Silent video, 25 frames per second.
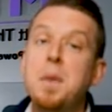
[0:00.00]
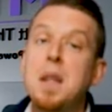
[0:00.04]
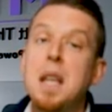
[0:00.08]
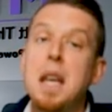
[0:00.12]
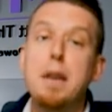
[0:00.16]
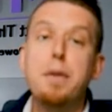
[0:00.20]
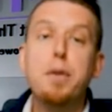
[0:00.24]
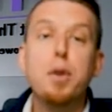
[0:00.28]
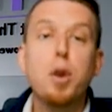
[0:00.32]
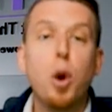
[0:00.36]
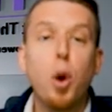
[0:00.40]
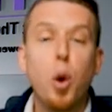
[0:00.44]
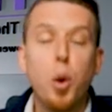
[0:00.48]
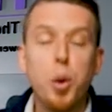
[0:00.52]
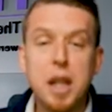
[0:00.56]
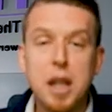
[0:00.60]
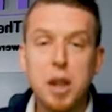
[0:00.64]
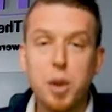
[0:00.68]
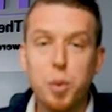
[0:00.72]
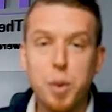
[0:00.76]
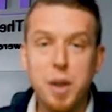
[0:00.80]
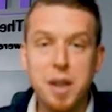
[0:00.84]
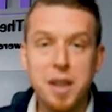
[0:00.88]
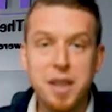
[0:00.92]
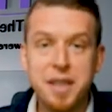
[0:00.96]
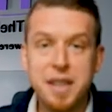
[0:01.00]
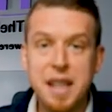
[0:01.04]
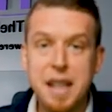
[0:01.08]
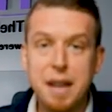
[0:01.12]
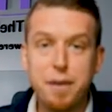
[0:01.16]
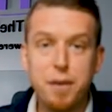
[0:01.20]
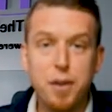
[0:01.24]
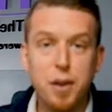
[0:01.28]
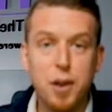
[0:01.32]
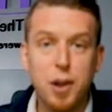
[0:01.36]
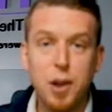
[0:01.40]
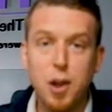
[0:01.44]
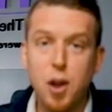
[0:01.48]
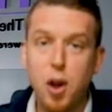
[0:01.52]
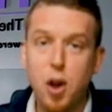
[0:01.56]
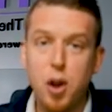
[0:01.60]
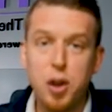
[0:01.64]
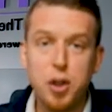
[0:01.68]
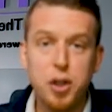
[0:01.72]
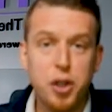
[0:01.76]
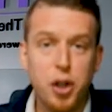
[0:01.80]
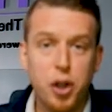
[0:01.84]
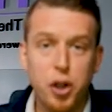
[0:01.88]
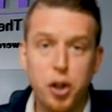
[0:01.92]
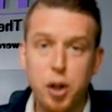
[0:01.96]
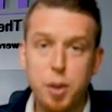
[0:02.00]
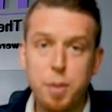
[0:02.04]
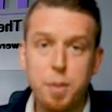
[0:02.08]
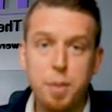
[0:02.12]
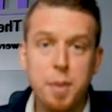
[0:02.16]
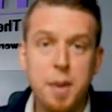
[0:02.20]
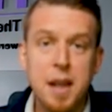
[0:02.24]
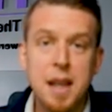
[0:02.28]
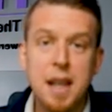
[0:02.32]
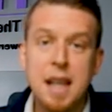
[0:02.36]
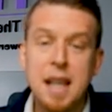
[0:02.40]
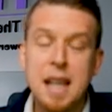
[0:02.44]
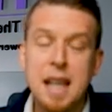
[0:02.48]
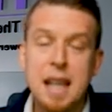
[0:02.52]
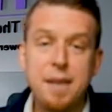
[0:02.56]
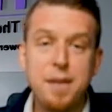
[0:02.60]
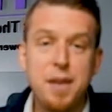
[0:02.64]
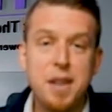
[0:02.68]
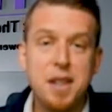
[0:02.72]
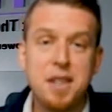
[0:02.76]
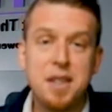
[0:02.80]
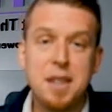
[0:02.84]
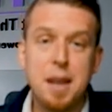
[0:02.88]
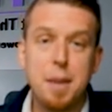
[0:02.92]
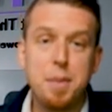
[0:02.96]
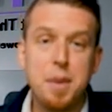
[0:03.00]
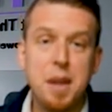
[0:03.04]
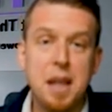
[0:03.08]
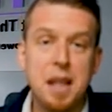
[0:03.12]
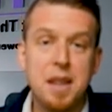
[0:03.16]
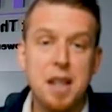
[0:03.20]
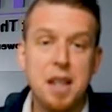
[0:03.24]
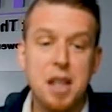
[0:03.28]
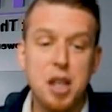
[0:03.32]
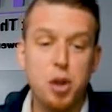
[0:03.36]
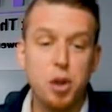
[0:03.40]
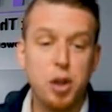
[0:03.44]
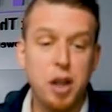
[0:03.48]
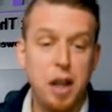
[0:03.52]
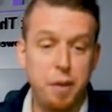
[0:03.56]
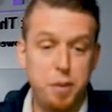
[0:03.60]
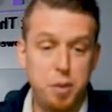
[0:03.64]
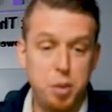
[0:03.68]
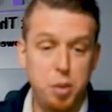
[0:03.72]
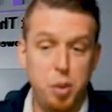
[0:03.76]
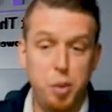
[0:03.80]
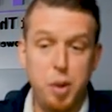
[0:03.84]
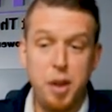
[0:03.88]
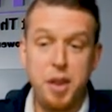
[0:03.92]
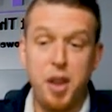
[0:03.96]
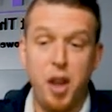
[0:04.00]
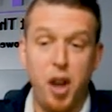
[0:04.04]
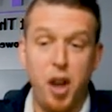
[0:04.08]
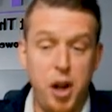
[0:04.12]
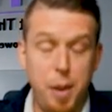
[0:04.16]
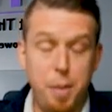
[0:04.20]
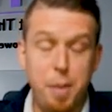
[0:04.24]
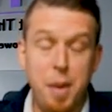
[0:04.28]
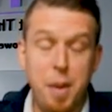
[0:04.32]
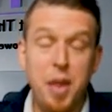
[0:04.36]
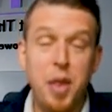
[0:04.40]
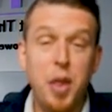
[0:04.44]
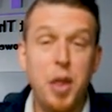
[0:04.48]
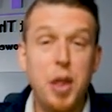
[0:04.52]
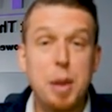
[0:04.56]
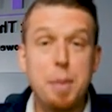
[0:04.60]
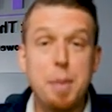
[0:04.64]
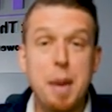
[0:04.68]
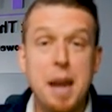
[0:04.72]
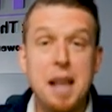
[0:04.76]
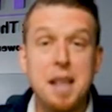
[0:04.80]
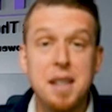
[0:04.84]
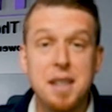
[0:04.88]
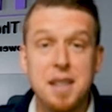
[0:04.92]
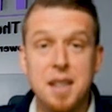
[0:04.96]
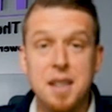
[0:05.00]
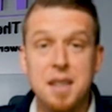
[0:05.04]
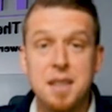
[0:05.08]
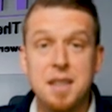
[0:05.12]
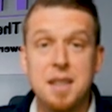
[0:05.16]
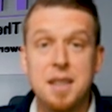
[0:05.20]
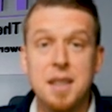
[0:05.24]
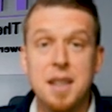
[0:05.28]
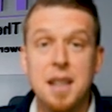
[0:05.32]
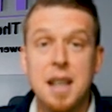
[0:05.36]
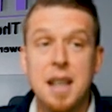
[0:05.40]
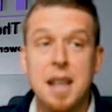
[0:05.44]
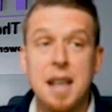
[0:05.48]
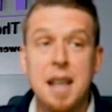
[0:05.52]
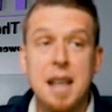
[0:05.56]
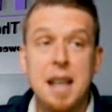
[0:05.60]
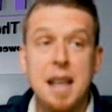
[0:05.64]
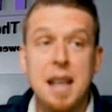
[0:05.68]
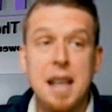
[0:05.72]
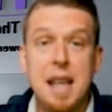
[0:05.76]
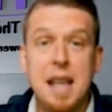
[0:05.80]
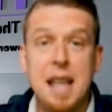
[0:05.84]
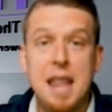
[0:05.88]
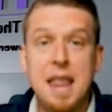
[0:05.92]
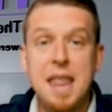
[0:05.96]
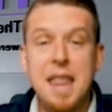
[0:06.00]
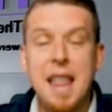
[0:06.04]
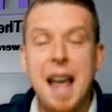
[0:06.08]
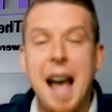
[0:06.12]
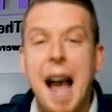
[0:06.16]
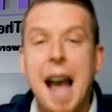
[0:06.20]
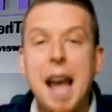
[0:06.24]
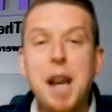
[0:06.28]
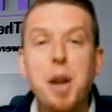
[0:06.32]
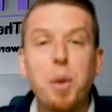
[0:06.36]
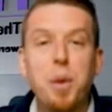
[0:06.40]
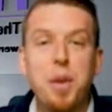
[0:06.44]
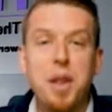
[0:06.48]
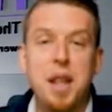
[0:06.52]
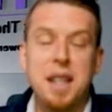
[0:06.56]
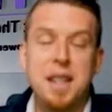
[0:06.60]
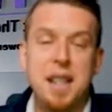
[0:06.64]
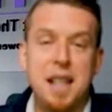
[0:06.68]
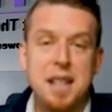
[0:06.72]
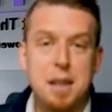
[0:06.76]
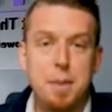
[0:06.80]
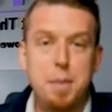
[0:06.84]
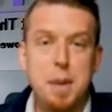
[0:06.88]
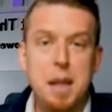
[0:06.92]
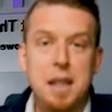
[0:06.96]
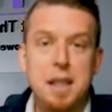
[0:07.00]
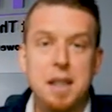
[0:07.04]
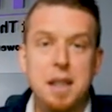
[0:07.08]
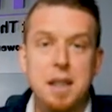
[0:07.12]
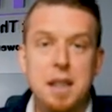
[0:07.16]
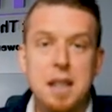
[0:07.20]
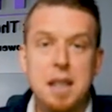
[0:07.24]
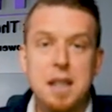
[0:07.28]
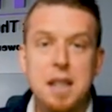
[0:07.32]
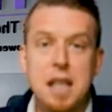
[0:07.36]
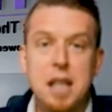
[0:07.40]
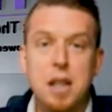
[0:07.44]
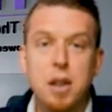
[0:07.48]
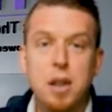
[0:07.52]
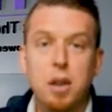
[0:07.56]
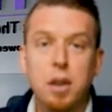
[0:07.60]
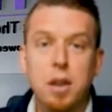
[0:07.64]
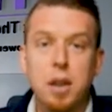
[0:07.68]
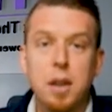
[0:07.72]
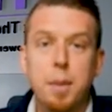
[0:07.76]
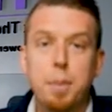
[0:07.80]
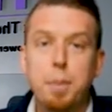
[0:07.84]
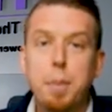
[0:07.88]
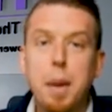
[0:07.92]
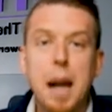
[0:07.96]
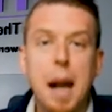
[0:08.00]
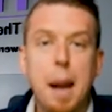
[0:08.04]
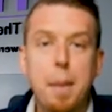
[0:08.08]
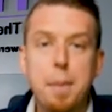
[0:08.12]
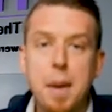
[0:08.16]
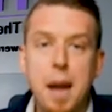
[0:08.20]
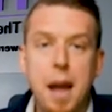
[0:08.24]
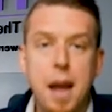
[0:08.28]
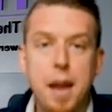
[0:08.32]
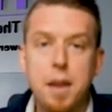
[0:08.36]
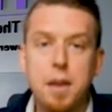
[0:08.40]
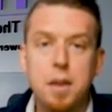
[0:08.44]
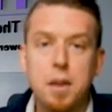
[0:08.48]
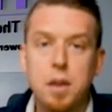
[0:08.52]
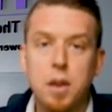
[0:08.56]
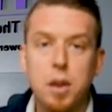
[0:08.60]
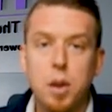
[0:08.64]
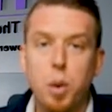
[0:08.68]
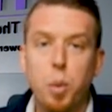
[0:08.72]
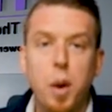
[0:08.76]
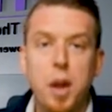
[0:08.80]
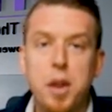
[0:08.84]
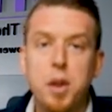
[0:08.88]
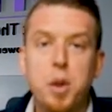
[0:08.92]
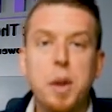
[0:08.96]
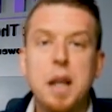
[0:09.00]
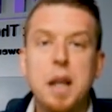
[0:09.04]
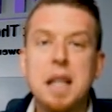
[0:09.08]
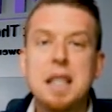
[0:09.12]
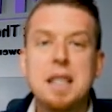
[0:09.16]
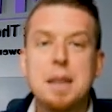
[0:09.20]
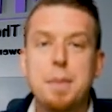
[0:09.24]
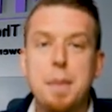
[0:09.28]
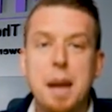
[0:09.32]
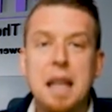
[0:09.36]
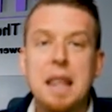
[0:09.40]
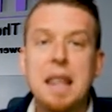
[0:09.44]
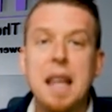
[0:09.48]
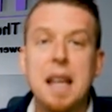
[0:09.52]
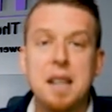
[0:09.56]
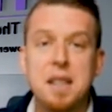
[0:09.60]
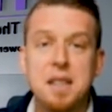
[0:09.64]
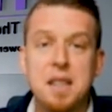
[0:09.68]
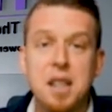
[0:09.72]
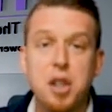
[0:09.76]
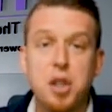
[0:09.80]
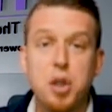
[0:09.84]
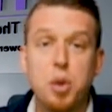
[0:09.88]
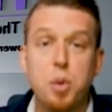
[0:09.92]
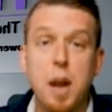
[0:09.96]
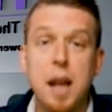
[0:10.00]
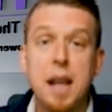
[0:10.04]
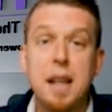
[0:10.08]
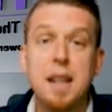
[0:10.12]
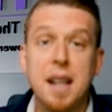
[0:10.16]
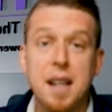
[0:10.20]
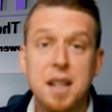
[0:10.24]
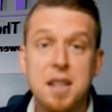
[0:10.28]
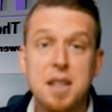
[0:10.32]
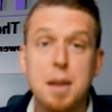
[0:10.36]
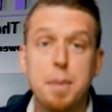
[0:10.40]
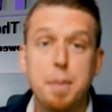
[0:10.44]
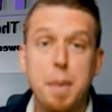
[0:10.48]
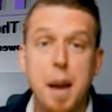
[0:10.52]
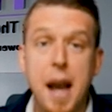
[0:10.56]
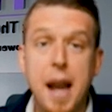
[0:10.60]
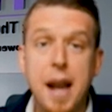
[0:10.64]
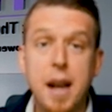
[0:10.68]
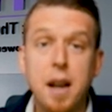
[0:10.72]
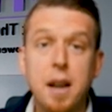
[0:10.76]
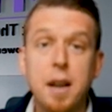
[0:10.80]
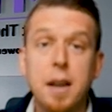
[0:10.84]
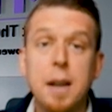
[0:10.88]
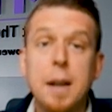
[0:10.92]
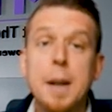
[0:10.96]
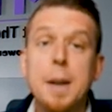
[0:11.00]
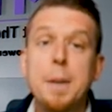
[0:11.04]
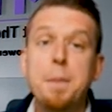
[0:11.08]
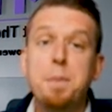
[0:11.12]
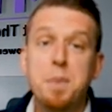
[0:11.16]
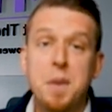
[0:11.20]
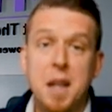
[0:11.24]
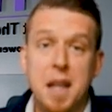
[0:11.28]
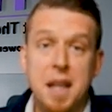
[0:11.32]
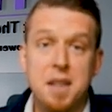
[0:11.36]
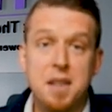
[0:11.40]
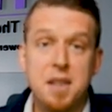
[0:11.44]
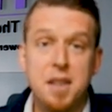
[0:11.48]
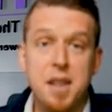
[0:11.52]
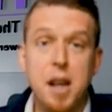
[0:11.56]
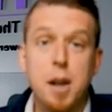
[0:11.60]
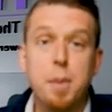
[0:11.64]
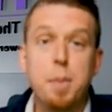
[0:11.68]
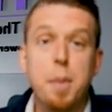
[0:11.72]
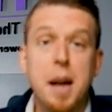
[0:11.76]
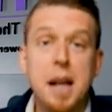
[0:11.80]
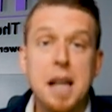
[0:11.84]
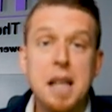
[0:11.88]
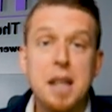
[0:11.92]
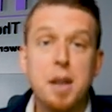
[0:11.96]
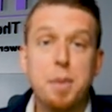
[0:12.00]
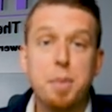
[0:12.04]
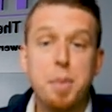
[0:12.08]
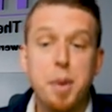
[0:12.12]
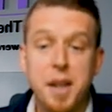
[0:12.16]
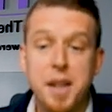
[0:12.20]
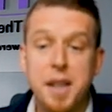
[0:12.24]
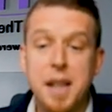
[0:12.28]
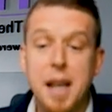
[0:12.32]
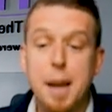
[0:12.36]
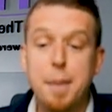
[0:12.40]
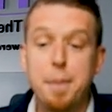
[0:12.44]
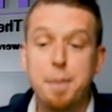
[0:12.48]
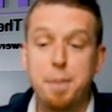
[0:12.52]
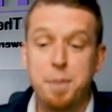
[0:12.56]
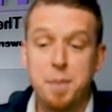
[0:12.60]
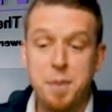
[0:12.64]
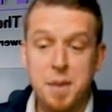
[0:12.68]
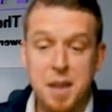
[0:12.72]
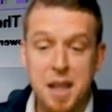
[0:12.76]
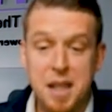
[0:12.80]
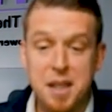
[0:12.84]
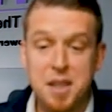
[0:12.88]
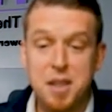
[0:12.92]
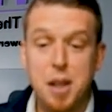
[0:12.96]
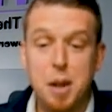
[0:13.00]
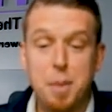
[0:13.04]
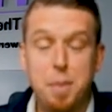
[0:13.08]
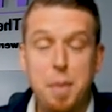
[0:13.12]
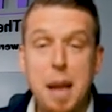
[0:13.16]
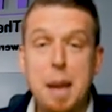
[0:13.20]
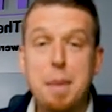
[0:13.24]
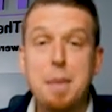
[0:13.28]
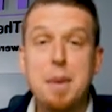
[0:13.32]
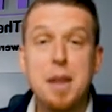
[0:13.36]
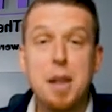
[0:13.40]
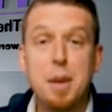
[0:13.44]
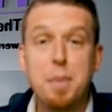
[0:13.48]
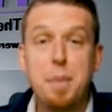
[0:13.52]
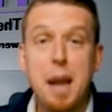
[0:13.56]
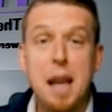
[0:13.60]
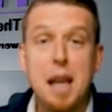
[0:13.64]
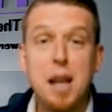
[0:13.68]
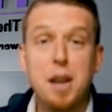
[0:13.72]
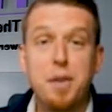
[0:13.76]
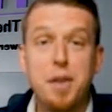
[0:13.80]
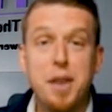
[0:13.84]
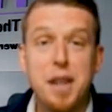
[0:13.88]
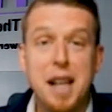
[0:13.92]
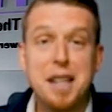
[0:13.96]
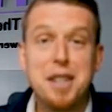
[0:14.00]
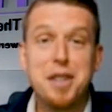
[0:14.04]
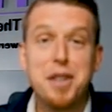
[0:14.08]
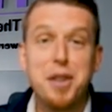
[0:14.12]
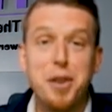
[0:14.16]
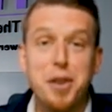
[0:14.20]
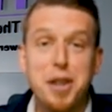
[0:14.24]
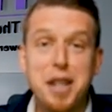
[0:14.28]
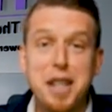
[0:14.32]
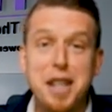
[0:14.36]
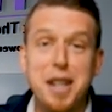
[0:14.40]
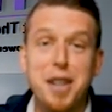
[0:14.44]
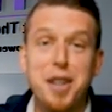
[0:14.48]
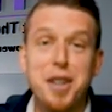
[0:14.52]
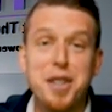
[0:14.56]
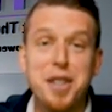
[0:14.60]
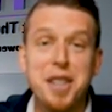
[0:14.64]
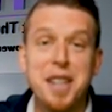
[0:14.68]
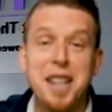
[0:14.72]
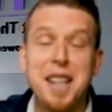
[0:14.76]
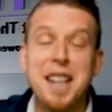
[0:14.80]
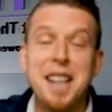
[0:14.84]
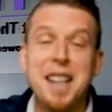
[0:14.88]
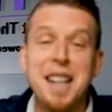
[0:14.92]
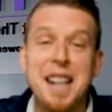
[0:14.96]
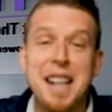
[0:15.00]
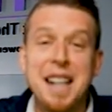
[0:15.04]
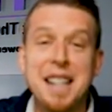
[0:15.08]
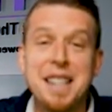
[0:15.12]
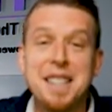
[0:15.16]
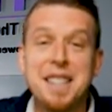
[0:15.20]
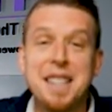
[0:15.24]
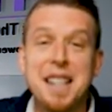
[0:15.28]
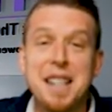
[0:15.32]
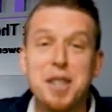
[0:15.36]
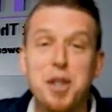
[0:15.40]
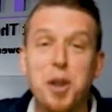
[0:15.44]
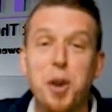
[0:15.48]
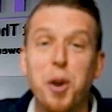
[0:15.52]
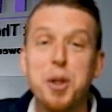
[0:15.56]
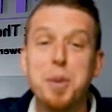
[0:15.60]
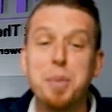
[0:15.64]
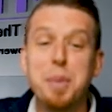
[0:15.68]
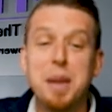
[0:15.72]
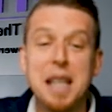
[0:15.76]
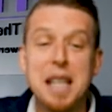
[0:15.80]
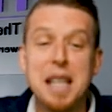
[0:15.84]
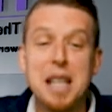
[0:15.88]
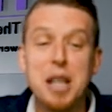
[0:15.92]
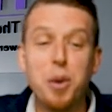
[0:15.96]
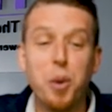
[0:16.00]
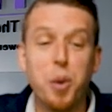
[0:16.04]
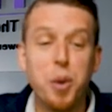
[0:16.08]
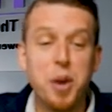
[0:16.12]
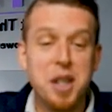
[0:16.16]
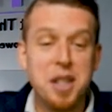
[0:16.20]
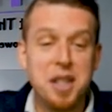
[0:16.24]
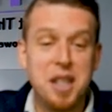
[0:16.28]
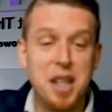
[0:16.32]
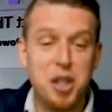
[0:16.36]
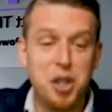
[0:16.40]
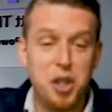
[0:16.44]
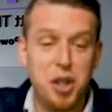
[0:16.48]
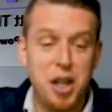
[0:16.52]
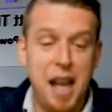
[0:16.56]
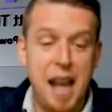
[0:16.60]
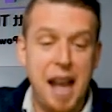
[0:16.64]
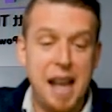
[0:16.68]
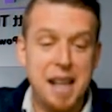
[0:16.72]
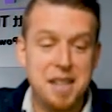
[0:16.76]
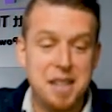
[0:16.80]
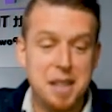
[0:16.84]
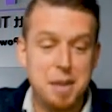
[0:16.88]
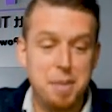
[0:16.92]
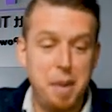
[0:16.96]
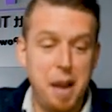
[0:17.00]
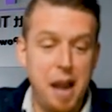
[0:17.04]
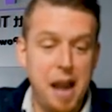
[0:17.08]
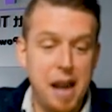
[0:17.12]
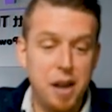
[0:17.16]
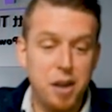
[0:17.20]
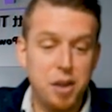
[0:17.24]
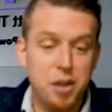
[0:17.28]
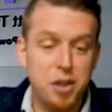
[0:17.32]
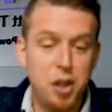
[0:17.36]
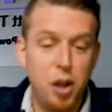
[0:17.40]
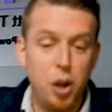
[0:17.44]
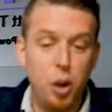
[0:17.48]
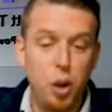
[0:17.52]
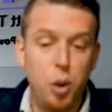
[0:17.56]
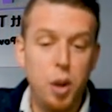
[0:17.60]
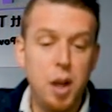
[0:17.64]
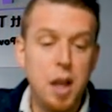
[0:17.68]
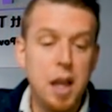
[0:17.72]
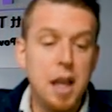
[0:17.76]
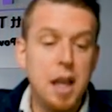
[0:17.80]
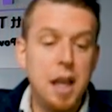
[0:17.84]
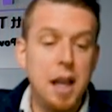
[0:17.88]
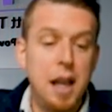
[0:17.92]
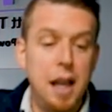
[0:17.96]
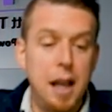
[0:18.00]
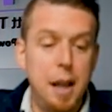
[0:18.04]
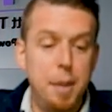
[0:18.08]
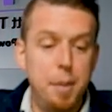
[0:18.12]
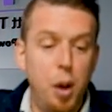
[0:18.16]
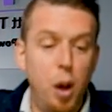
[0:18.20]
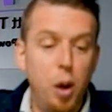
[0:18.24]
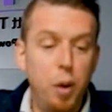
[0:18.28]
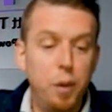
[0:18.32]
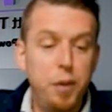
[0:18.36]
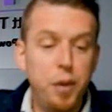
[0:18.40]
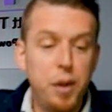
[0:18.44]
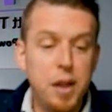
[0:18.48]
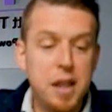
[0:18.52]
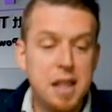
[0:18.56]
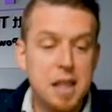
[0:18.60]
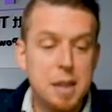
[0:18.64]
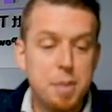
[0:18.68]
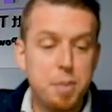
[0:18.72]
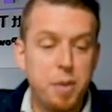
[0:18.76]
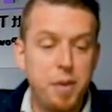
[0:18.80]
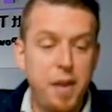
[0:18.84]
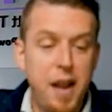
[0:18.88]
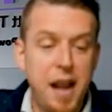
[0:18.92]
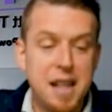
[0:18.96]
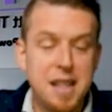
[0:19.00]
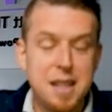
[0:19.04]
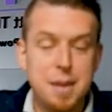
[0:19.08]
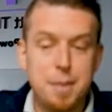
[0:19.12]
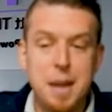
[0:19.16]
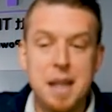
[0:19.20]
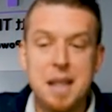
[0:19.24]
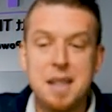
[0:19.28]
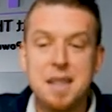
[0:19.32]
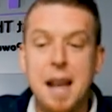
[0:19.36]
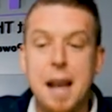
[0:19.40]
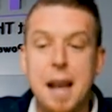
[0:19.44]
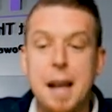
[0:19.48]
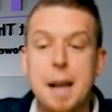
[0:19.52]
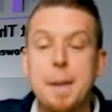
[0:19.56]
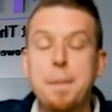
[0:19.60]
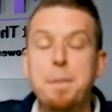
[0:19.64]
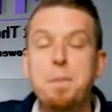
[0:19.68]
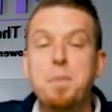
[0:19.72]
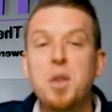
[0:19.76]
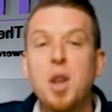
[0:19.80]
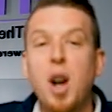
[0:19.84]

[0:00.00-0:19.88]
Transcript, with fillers: If you're holding the real estate for long term, if it's something that you're comfortable with on a monthly basis, I don't think that's a big deal, but I'm not the one who gets to make that decision, right? It's the buyer, it's their money they're putting up, it's their payment they're paying over the next 30 years it's it's ultimately your decision as the buyer. So um, hopefully this provided some insight.